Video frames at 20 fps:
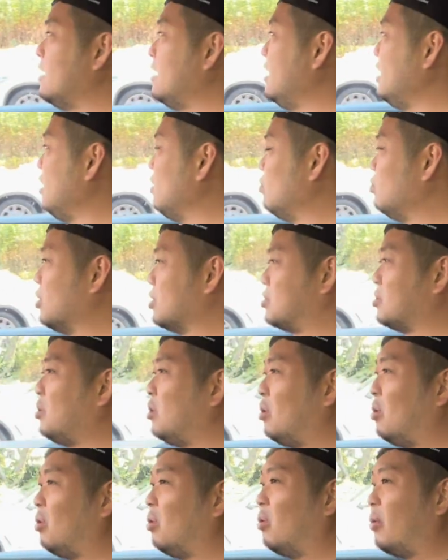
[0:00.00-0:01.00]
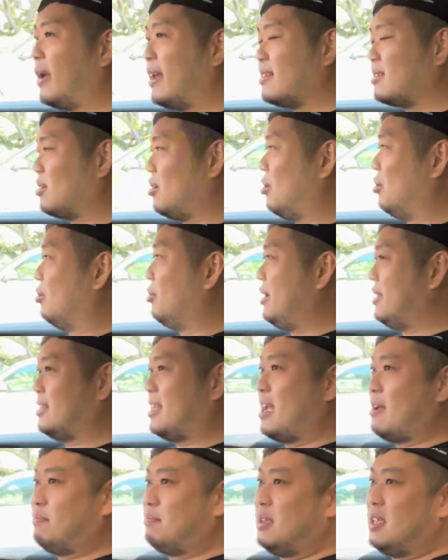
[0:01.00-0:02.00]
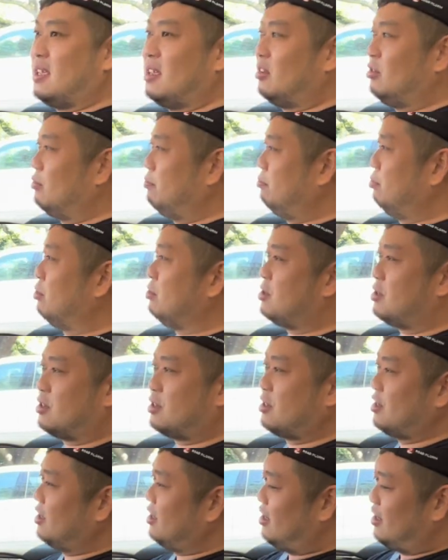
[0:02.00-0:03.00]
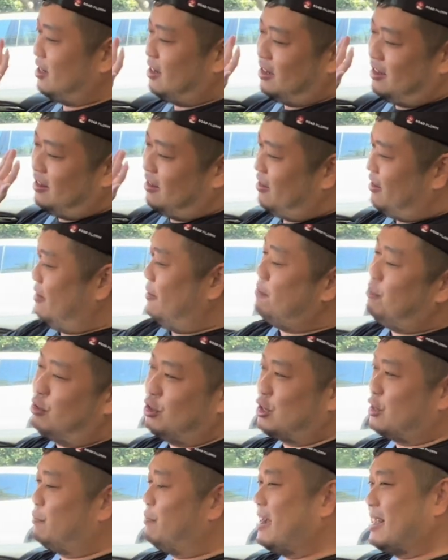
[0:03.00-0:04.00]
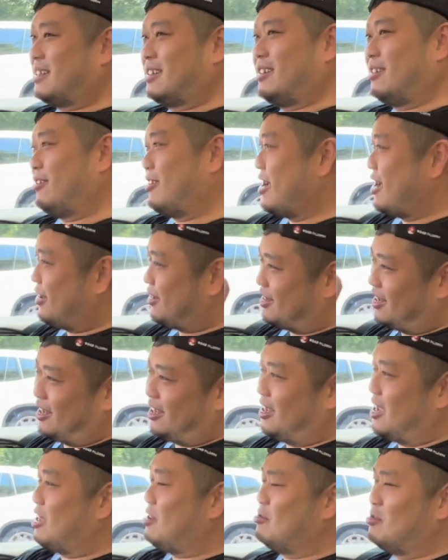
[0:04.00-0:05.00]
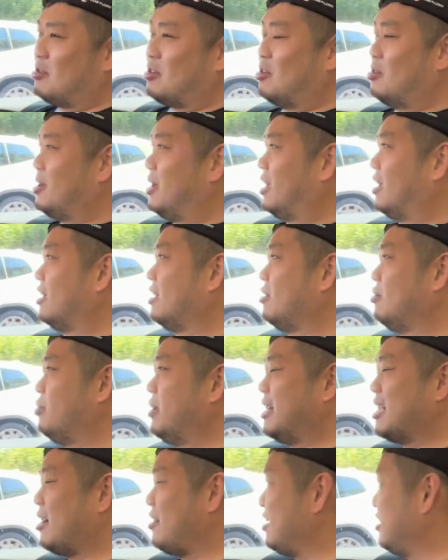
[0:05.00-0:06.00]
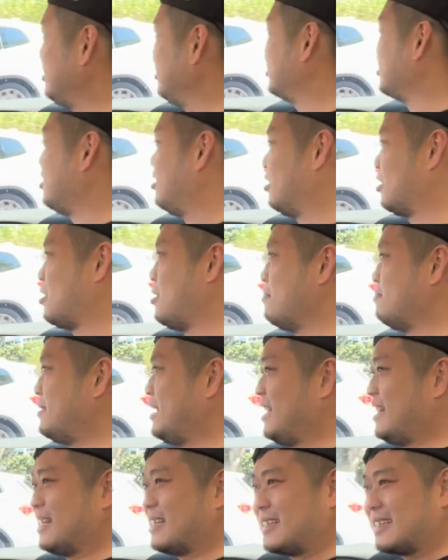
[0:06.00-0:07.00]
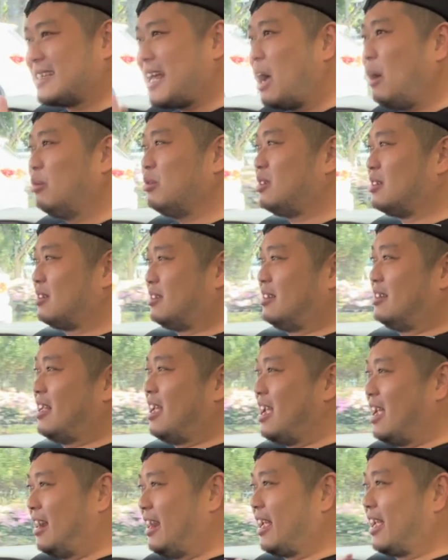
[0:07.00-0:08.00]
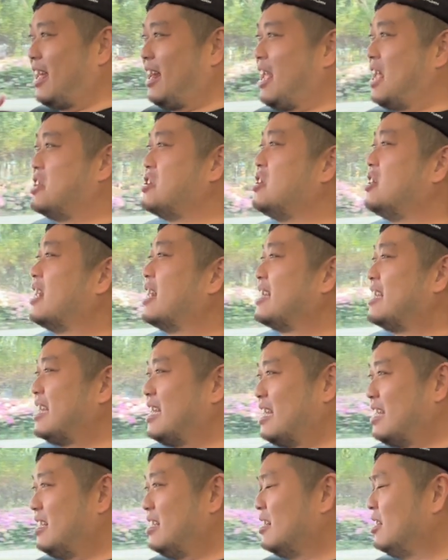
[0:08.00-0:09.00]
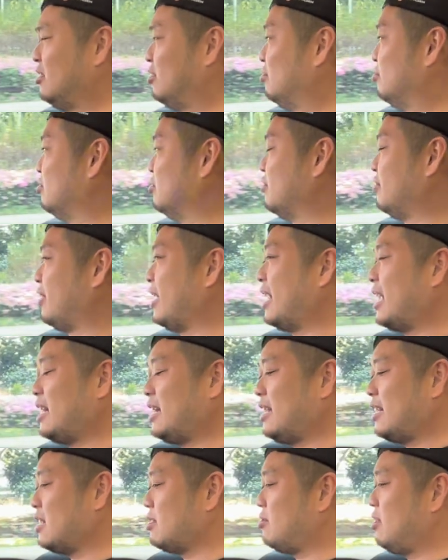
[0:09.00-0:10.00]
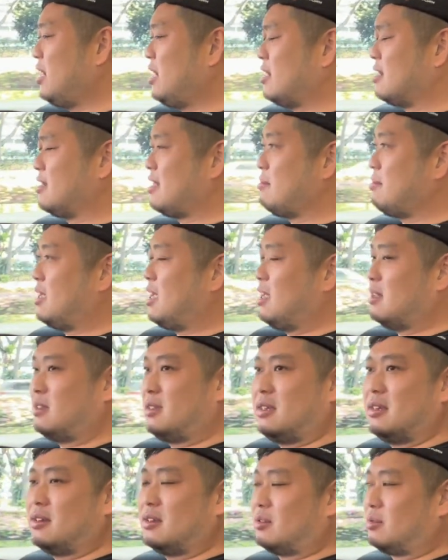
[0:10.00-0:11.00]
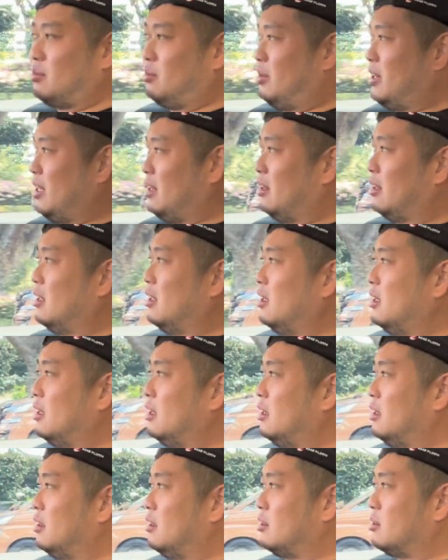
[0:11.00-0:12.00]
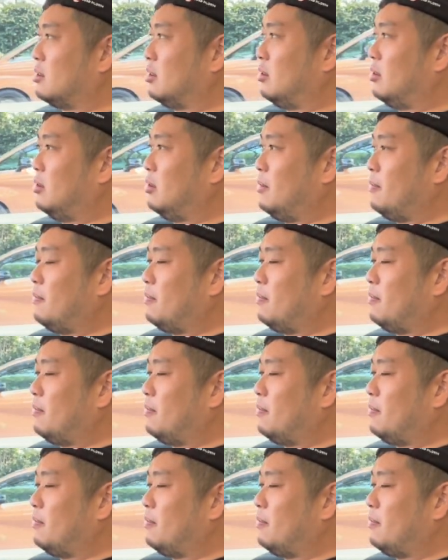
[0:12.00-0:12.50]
it was always happy to push past the rest and get you going without any sort of complaint. It sounds like an engine that's eager to move, and I think that's really the same case here as well. So